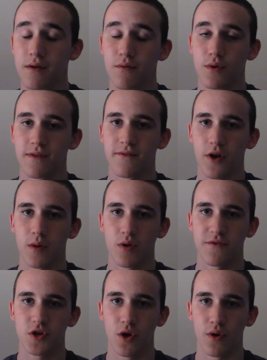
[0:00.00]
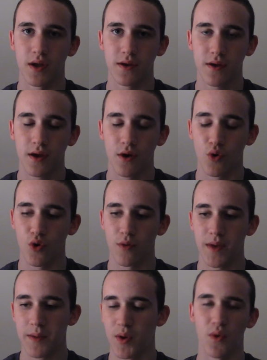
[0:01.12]
with a very brief showing, or
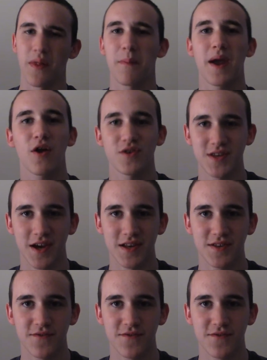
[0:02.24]
maybe one of the parasites